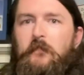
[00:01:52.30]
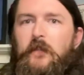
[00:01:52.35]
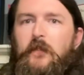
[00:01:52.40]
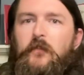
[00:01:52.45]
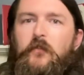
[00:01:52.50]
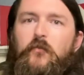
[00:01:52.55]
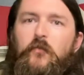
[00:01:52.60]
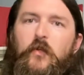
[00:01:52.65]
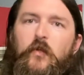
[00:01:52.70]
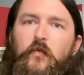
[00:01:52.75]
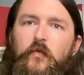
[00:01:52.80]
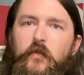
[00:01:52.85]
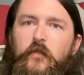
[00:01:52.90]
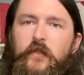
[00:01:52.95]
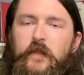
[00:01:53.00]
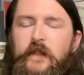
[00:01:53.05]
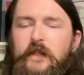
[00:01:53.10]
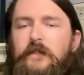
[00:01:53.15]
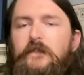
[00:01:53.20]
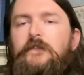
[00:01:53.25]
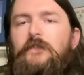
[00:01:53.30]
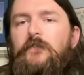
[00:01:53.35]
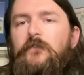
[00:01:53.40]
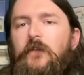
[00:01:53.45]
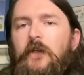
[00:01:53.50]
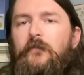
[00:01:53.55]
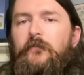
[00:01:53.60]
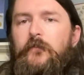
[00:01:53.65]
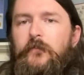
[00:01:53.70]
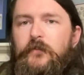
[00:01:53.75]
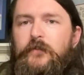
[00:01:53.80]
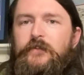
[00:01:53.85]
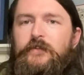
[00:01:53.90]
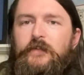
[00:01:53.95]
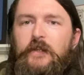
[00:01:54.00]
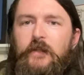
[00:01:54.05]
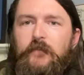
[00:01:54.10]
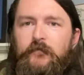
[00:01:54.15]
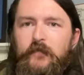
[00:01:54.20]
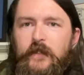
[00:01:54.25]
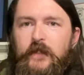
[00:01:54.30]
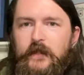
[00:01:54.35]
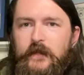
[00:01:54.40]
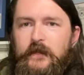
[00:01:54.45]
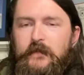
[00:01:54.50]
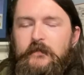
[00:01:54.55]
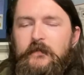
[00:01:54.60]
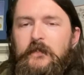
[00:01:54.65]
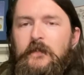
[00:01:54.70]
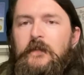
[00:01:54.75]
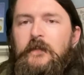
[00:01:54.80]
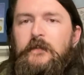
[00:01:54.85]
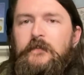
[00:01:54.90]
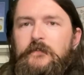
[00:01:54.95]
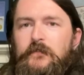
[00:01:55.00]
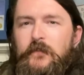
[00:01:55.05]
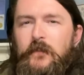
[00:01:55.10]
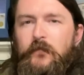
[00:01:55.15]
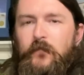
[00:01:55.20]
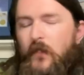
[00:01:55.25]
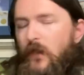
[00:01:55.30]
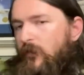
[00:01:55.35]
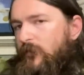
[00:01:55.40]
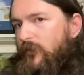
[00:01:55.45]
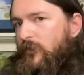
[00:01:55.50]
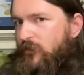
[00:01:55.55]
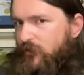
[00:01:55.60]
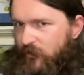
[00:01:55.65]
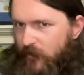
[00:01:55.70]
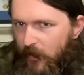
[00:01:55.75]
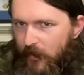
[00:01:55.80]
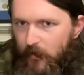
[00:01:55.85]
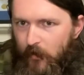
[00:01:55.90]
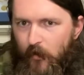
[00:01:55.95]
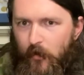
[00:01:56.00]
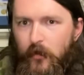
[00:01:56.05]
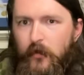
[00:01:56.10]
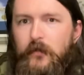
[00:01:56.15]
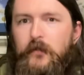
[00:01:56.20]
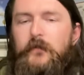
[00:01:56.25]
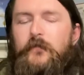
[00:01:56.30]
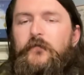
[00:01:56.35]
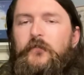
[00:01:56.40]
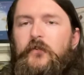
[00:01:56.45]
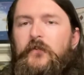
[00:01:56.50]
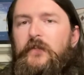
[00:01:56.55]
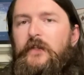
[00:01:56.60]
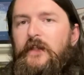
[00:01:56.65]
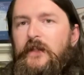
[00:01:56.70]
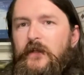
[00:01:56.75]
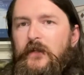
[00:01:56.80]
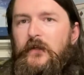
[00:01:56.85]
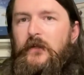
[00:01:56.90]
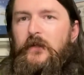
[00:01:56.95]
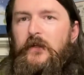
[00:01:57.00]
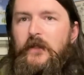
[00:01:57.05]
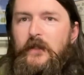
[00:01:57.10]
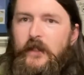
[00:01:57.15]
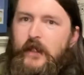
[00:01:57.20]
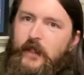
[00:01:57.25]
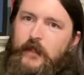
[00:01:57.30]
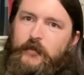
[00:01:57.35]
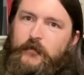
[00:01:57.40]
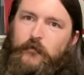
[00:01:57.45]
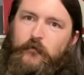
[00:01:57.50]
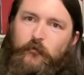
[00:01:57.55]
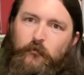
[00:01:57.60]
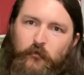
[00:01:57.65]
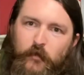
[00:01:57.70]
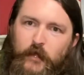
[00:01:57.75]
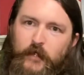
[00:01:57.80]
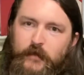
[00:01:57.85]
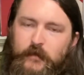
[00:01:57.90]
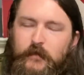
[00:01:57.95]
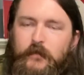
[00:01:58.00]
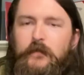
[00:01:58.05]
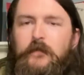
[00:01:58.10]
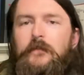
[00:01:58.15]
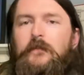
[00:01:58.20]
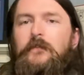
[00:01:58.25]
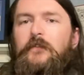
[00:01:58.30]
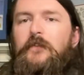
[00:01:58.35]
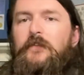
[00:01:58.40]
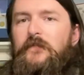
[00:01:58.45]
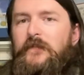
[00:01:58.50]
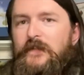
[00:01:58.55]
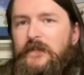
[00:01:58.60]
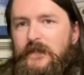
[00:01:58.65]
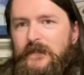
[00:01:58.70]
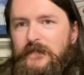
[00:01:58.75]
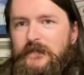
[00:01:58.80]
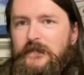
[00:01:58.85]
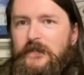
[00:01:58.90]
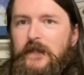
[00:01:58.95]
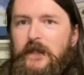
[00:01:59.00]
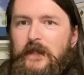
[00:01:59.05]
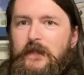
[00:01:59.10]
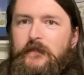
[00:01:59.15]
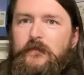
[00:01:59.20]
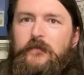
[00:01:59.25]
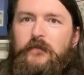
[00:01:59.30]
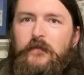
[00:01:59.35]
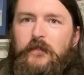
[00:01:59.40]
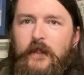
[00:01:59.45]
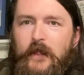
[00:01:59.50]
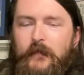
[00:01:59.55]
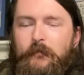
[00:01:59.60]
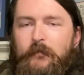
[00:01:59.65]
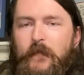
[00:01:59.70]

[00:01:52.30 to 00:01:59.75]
You wear one of these, you have all your stuff in it, so if you have to shed all of your gear and run, you've at least got your like